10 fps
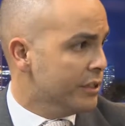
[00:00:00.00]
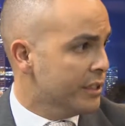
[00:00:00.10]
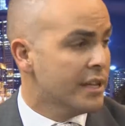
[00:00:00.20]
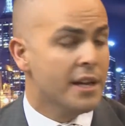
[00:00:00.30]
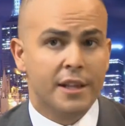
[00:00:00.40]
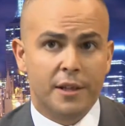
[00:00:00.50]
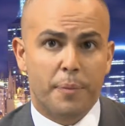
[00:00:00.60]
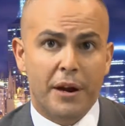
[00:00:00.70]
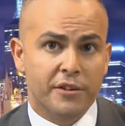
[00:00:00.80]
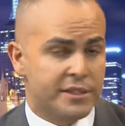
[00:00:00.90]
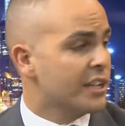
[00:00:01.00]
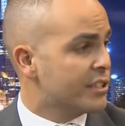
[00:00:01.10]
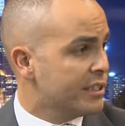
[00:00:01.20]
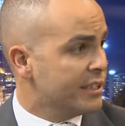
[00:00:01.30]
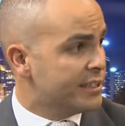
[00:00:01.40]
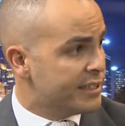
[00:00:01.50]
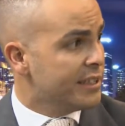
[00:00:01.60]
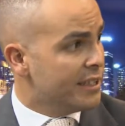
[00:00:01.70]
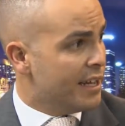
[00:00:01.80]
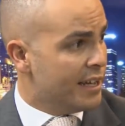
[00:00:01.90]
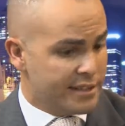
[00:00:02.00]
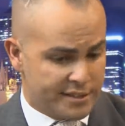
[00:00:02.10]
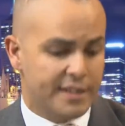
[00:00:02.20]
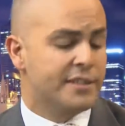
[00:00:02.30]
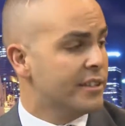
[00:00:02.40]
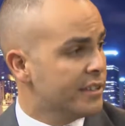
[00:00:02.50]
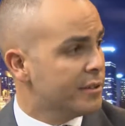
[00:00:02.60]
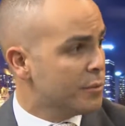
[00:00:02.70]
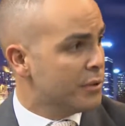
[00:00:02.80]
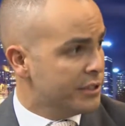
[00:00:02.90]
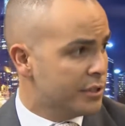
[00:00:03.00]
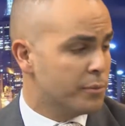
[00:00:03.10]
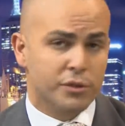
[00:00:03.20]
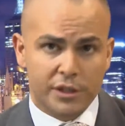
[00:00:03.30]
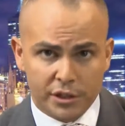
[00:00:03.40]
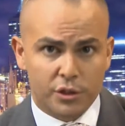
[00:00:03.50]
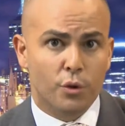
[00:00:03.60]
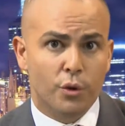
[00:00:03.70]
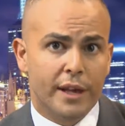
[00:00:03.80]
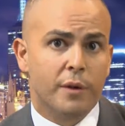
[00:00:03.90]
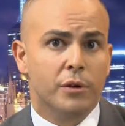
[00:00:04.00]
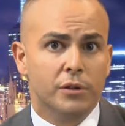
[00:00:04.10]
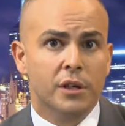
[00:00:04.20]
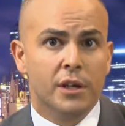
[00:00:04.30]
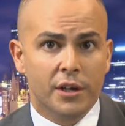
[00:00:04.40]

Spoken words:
and the parents actually said to the principals in the school there, well,